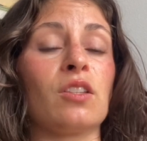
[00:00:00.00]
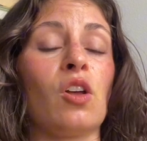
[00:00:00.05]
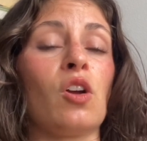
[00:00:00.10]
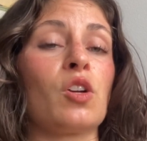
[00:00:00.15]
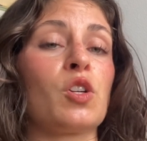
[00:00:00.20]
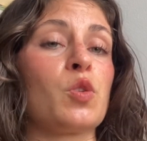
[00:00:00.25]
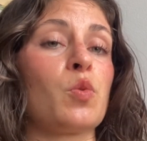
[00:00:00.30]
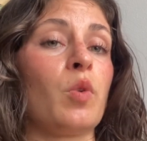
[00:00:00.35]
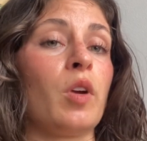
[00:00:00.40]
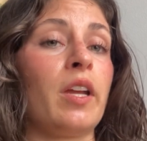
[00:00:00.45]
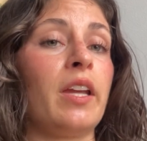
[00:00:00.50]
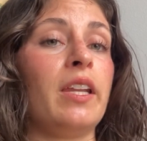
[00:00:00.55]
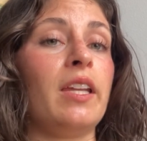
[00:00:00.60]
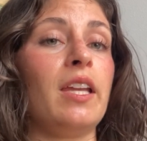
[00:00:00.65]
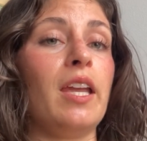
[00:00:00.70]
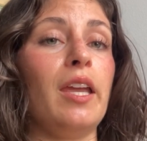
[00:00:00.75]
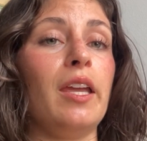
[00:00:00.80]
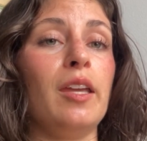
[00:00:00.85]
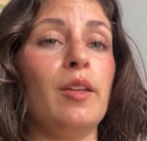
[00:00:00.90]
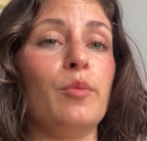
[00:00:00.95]
long as we're
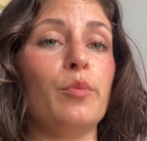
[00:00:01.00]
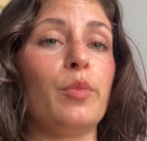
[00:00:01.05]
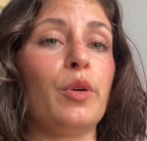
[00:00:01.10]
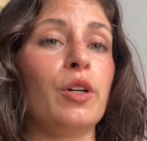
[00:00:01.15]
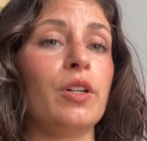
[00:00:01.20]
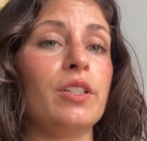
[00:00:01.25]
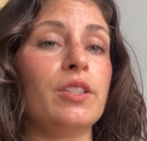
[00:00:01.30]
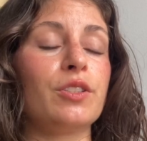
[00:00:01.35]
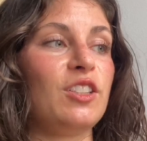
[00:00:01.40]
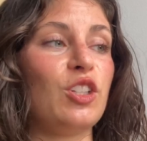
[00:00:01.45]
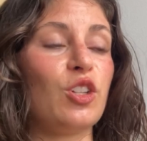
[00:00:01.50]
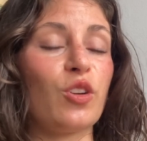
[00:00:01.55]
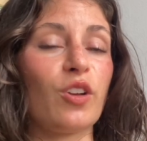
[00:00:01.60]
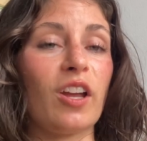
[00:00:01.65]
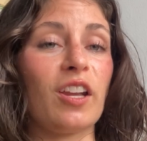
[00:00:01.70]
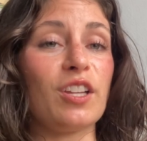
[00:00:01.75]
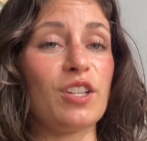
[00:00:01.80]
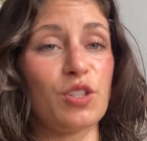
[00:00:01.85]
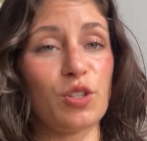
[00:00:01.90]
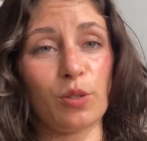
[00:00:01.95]
getting input. You're
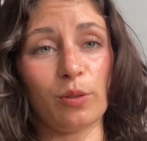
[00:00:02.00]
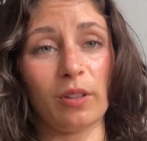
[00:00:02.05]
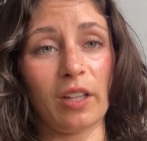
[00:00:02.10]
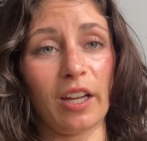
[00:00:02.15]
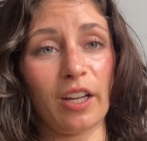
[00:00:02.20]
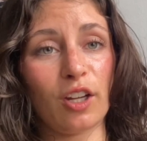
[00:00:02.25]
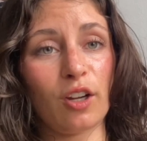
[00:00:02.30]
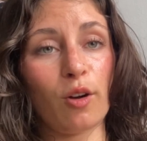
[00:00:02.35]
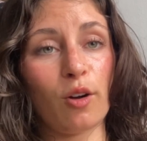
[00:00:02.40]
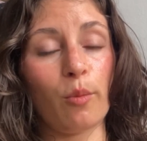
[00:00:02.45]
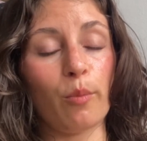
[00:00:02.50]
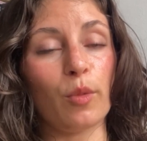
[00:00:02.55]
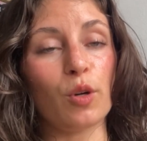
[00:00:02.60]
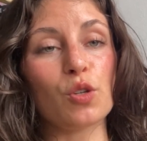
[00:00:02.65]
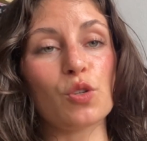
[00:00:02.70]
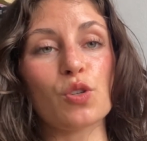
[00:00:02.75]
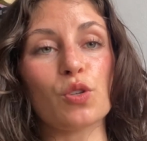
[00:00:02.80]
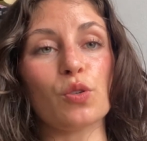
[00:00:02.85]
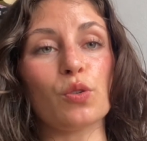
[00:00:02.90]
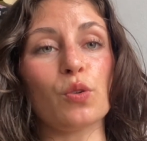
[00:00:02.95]
getting to like
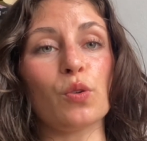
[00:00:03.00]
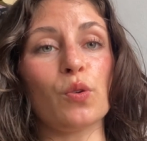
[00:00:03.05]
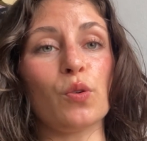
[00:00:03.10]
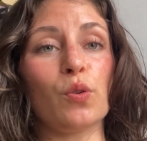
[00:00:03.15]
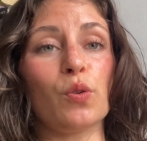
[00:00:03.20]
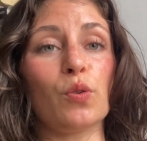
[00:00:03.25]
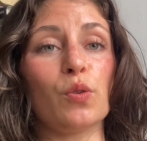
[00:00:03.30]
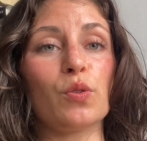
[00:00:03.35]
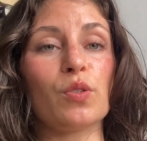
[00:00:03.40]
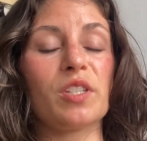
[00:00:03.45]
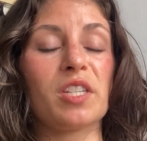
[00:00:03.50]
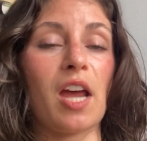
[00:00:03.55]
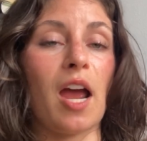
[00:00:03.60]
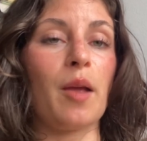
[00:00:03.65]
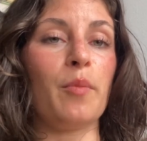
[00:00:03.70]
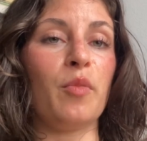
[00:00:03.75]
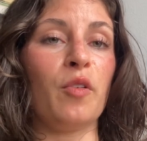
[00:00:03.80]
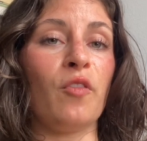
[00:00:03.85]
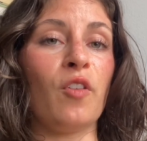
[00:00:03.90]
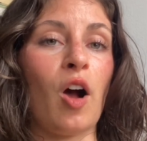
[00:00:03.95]
commercial
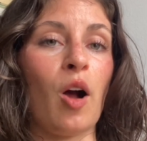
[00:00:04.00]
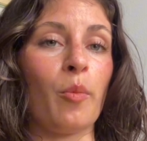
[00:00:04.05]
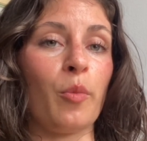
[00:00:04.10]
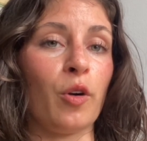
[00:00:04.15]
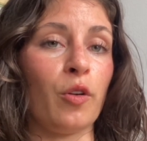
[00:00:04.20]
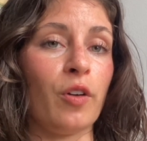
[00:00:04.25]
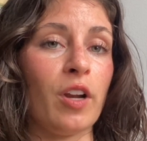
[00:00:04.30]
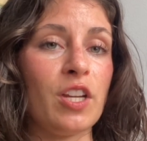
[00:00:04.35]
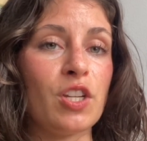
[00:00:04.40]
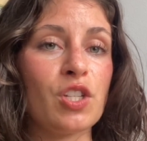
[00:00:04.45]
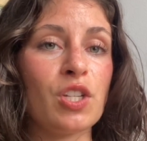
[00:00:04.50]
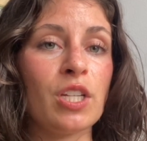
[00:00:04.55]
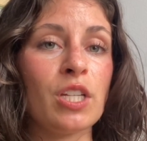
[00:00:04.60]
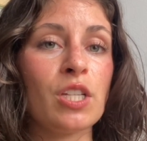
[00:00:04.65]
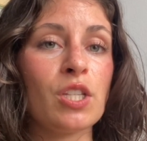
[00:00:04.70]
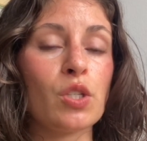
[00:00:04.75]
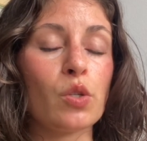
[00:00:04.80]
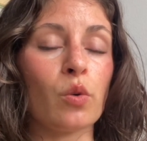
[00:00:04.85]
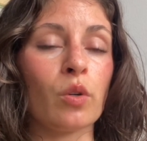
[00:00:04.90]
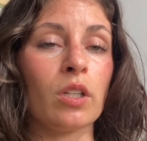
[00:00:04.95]
type of
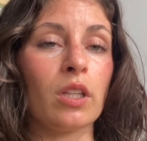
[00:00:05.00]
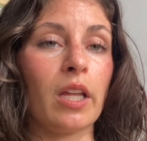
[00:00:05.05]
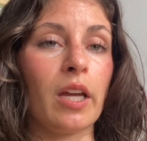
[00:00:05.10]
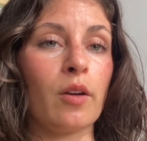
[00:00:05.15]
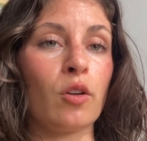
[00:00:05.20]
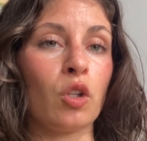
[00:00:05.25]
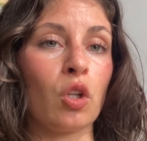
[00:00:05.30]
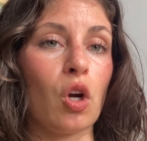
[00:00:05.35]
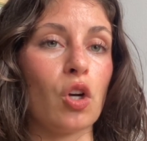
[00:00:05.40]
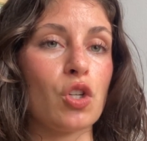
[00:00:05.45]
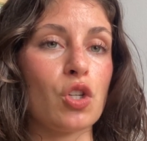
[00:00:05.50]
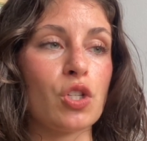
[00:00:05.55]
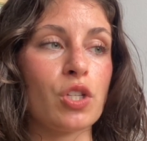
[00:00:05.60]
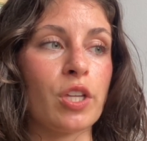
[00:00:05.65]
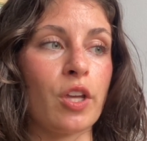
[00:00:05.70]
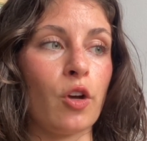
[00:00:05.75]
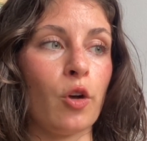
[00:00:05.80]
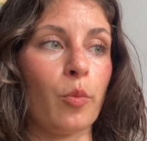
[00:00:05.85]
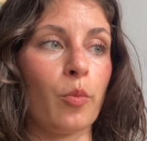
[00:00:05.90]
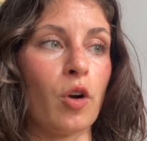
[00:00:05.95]
operations or like larger
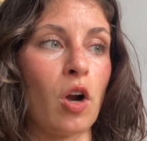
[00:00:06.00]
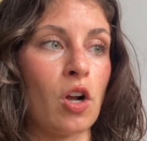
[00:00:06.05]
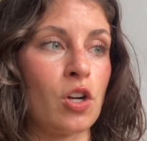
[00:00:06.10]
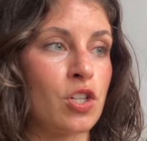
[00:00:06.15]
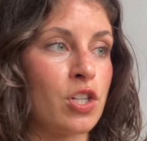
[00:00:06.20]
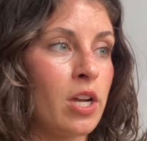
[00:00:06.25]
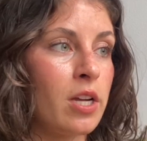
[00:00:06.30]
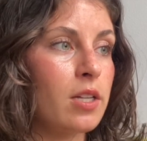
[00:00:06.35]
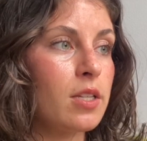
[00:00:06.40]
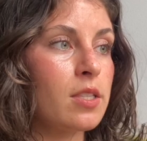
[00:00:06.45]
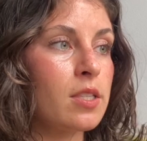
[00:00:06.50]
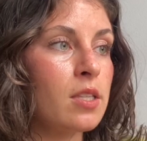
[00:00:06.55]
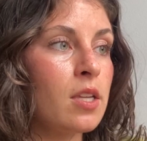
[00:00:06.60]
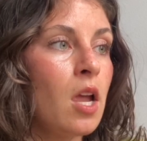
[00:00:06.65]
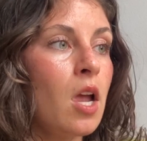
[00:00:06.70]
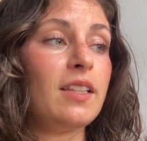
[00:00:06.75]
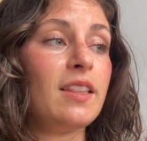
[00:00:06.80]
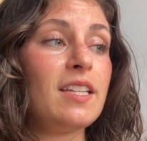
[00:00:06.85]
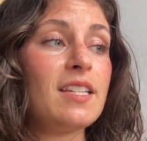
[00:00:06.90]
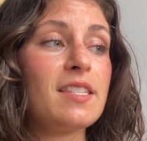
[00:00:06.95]
scale projects.
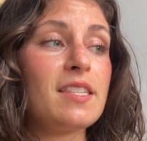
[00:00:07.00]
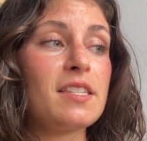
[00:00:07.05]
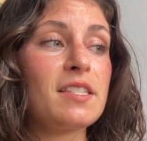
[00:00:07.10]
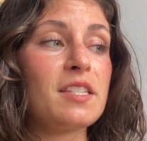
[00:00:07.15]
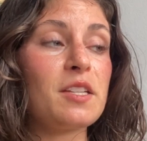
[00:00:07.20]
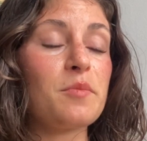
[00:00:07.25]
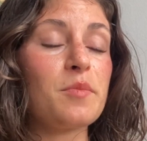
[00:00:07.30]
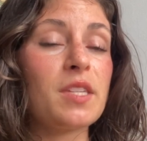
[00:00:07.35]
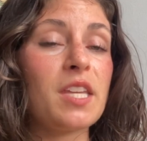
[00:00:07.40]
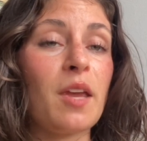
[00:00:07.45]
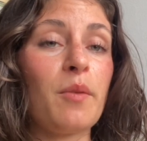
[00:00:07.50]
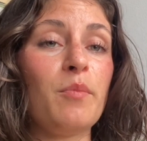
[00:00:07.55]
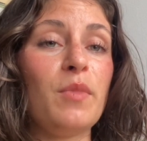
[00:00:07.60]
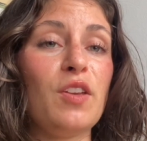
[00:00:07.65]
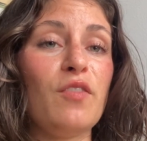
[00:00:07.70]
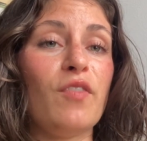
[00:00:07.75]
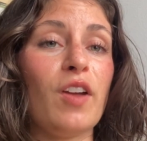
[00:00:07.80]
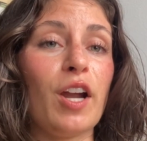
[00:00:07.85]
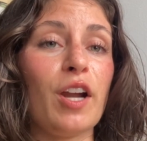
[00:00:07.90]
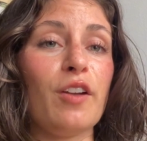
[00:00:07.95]
These systems can be
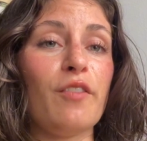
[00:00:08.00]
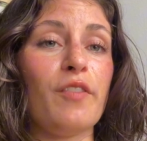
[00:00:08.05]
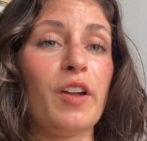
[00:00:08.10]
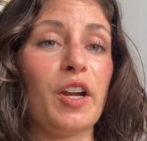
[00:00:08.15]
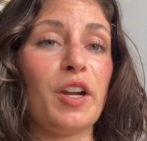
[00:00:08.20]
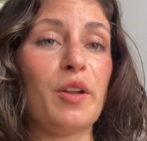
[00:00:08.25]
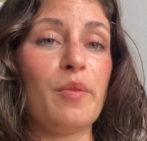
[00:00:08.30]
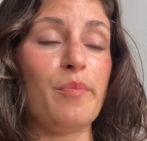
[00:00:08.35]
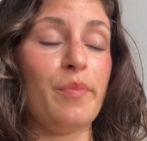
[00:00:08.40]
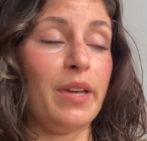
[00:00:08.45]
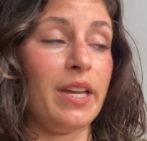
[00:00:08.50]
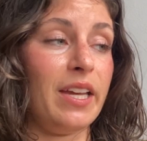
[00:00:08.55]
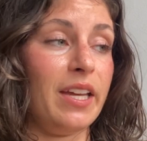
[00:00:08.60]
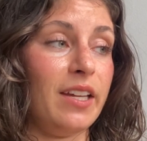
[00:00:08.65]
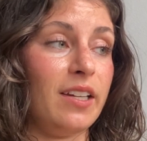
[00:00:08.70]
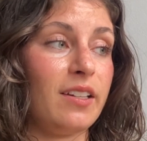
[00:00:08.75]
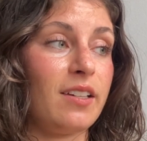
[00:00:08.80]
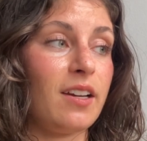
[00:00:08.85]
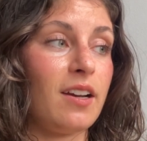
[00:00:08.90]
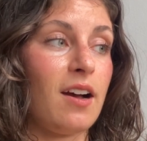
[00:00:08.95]
very
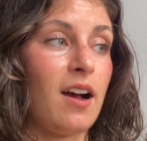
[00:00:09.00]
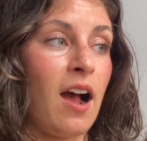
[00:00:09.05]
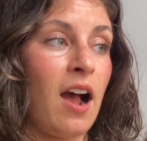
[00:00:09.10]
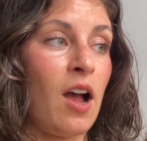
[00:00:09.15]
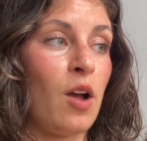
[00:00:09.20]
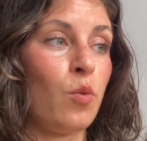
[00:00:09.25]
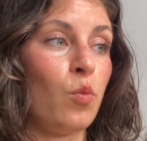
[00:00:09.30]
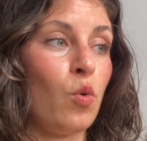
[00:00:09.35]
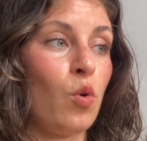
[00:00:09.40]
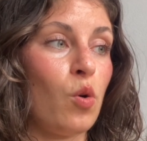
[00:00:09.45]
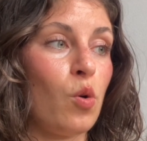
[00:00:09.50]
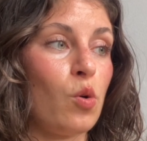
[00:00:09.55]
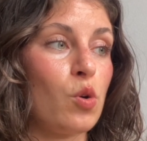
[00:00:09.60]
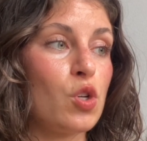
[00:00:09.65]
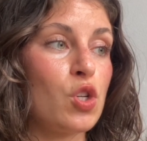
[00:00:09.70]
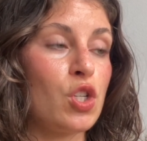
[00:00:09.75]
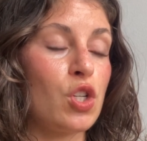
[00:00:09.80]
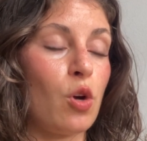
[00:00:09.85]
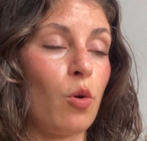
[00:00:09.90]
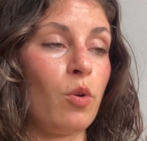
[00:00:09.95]
big. I will
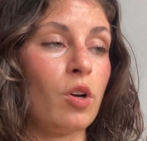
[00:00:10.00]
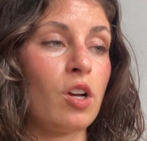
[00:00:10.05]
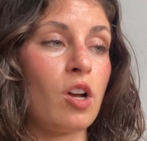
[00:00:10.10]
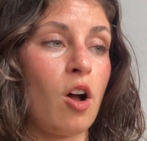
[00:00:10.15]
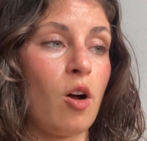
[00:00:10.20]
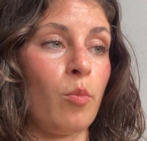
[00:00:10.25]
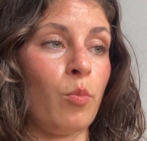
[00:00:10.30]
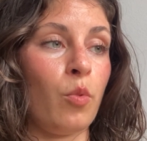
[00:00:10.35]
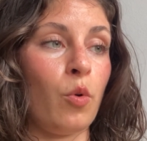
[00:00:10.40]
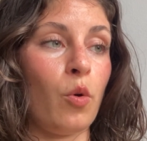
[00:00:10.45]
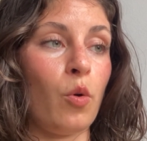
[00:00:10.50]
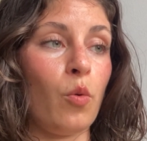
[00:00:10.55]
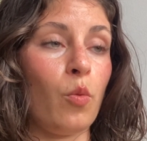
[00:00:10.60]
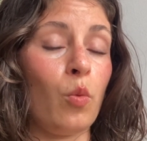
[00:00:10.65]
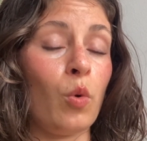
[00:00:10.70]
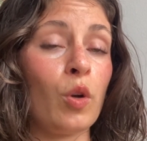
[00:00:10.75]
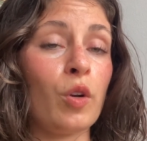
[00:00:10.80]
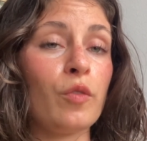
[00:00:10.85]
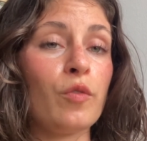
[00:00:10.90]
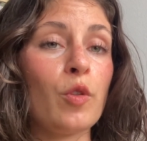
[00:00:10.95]
show a couple.
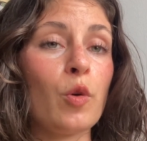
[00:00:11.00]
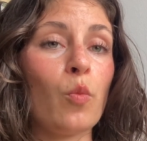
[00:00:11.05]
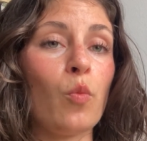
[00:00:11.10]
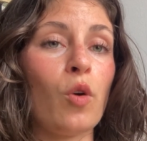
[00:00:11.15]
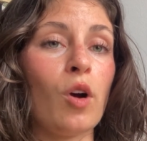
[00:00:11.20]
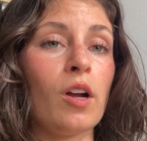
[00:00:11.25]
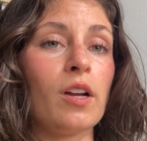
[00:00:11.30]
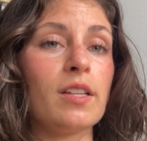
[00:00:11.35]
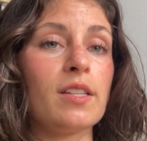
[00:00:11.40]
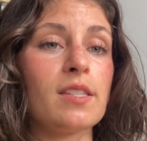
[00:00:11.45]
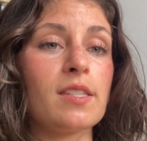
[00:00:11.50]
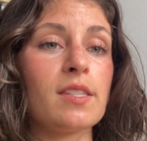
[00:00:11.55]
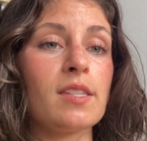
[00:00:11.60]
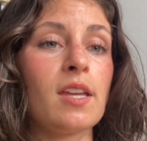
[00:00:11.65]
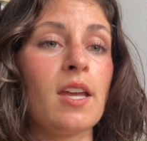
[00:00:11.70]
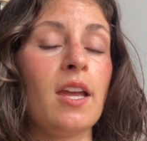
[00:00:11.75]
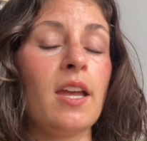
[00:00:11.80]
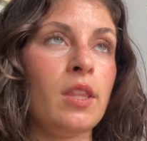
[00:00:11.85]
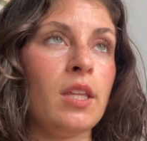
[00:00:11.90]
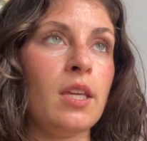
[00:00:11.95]
One of the ones,
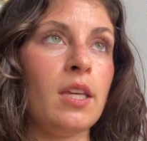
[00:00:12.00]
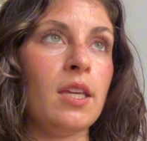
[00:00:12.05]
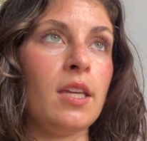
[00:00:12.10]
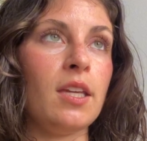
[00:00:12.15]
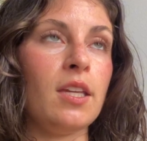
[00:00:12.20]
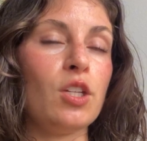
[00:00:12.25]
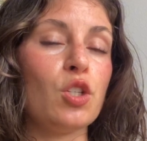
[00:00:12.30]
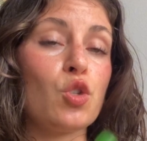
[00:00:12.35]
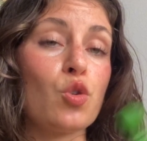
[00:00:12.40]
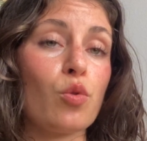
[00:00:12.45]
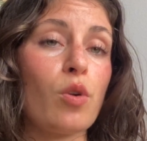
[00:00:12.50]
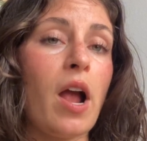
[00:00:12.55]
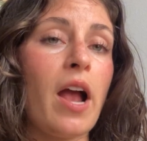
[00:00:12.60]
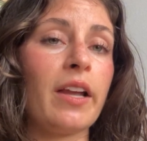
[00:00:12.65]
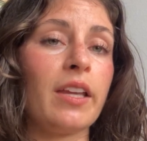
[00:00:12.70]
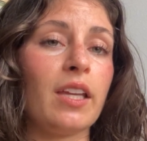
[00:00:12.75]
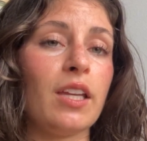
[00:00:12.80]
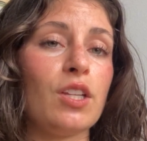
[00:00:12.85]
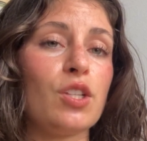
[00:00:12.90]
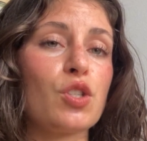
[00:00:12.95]
the
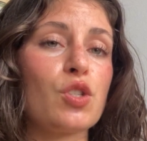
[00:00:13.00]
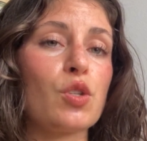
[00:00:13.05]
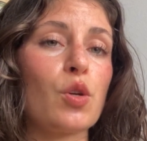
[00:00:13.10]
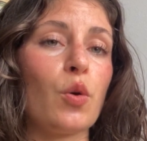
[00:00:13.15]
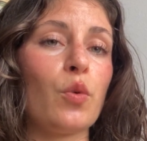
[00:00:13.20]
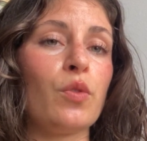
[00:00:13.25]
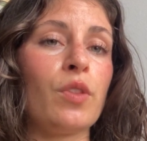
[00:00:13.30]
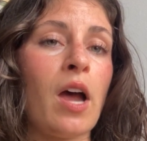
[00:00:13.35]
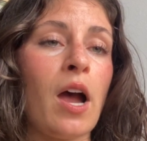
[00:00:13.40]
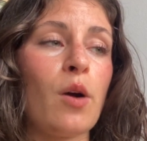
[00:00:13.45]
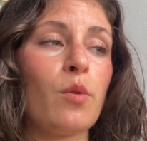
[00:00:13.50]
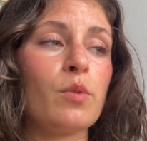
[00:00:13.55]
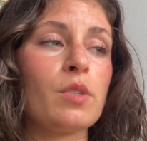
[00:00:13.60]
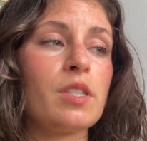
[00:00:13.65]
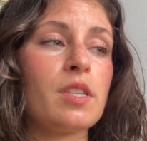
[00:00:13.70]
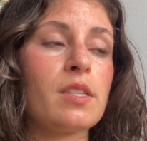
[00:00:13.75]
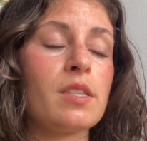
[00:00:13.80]
Dragon. So that was